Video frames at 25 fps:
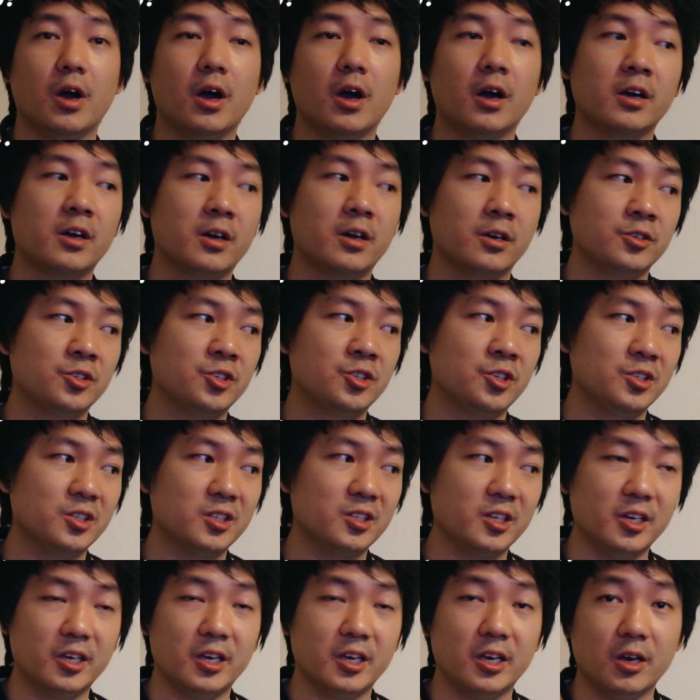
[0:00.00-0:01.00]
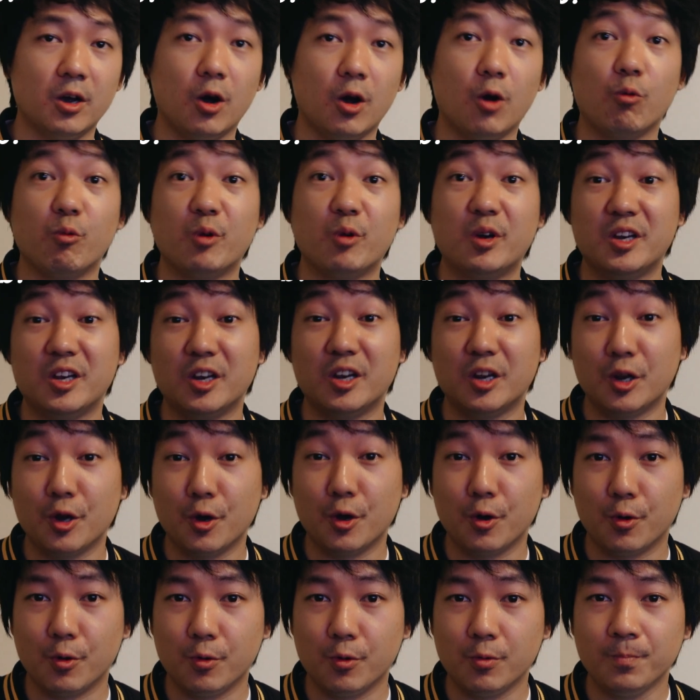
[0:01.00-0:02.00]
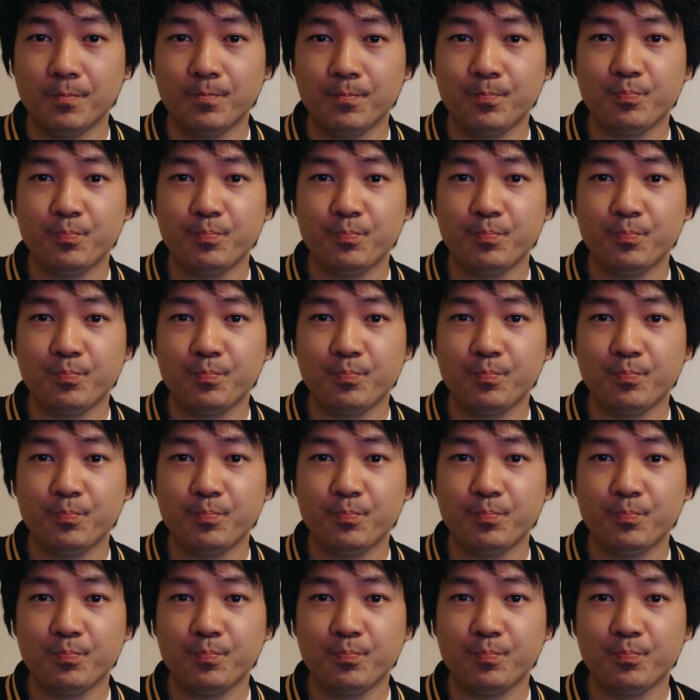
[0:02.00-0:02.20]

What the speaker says: unconsciously already know,